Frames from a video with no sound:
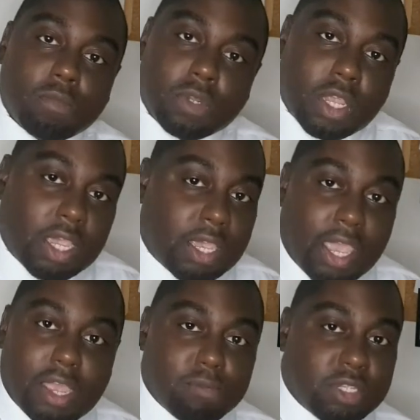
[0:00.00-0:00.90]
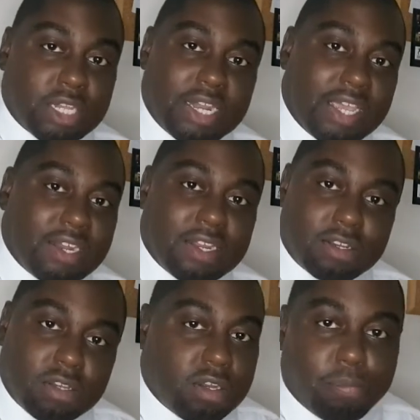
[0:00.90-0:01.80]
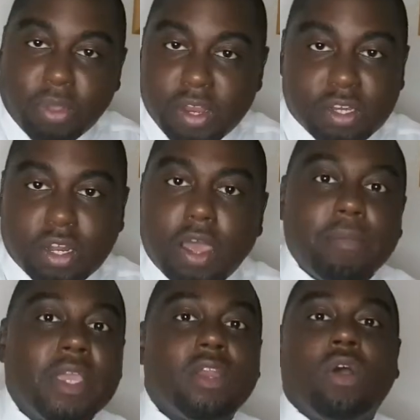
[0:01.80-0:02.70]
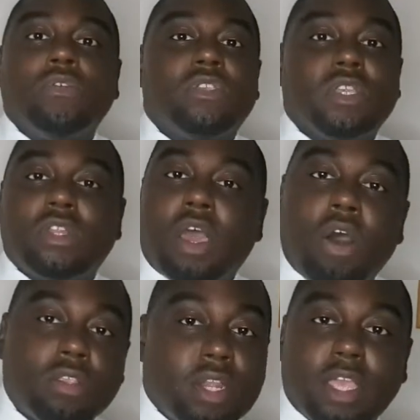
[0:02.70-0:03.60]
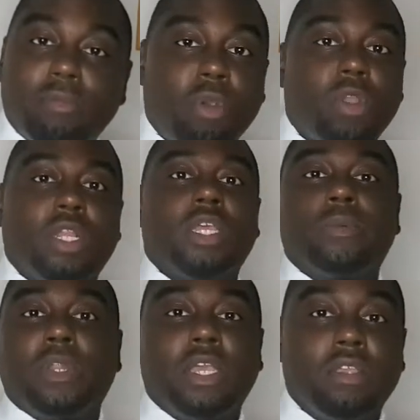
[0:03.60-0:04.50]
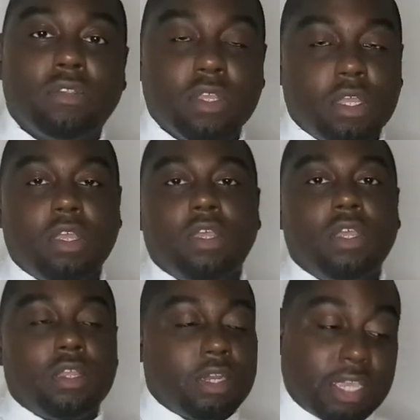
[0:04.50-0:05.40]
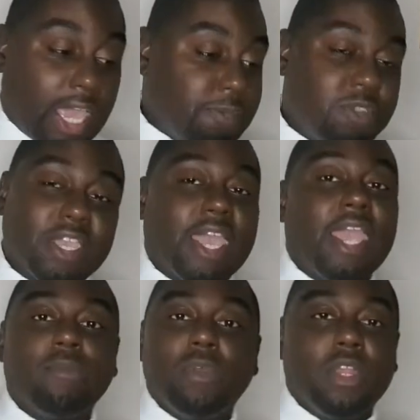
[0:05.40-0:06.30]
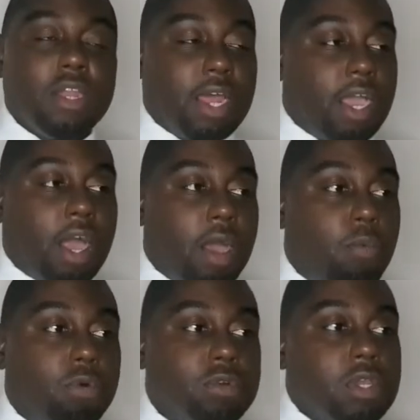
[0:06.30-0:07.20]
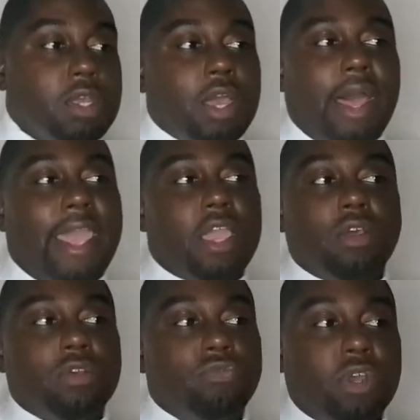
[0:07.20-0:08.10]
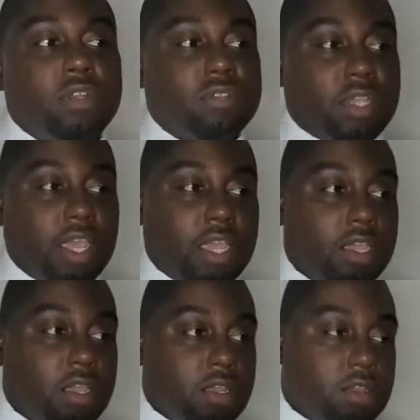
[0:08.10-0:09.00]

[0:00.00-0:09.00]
they're getting misled to the point, you know what I mean? Obviously their heart's going to get broken. It is what it is. The game's the game, innit? Like, I ain't gonna front and say,